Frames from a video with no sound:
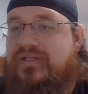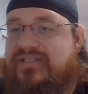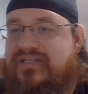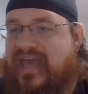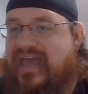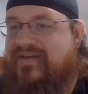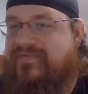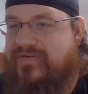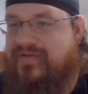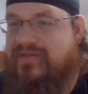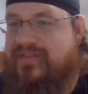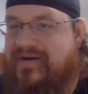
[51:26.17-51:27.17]
saying for
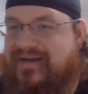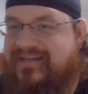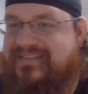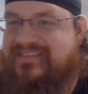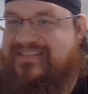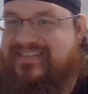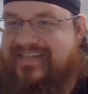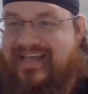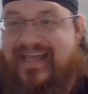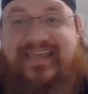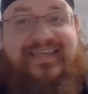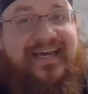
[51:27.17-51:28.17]
the mugs,
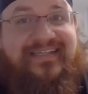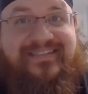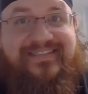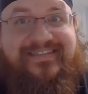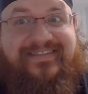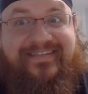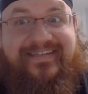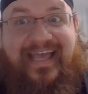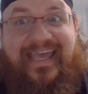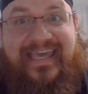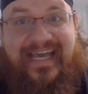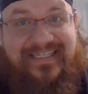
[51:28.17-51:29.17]
yes,
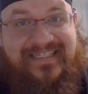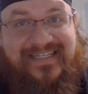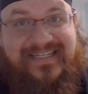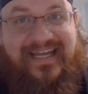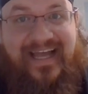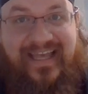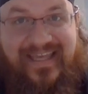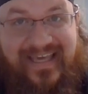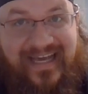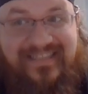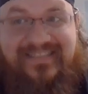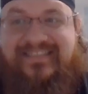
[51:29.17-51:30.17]
yes,
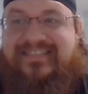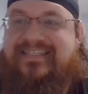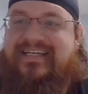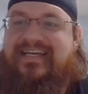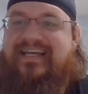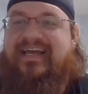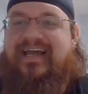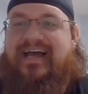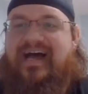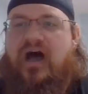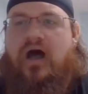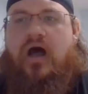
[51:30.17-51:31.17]
yes.
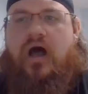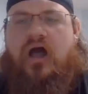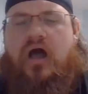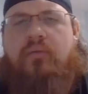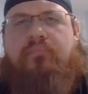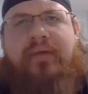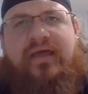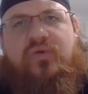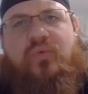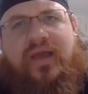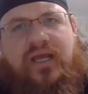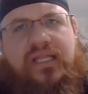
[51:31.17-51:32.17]
Uh, by the
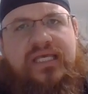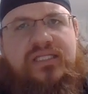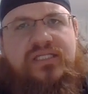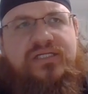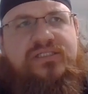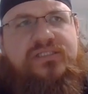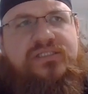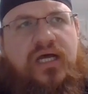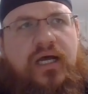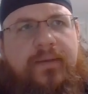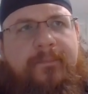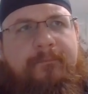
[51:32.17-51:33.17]
way, Eileen, does
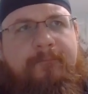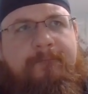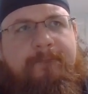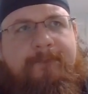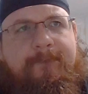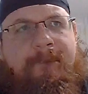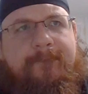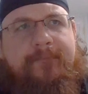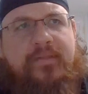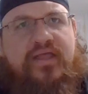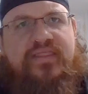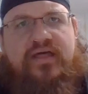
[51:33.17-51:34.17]
uh,
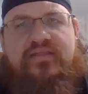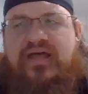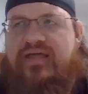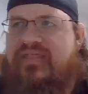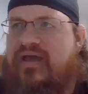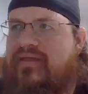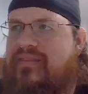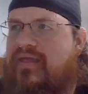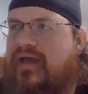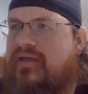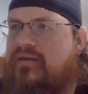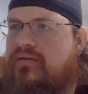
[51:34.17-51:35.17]
that that that
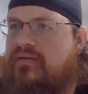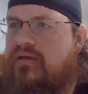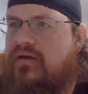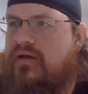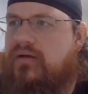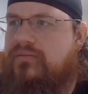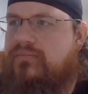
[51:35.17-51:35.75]
that uh,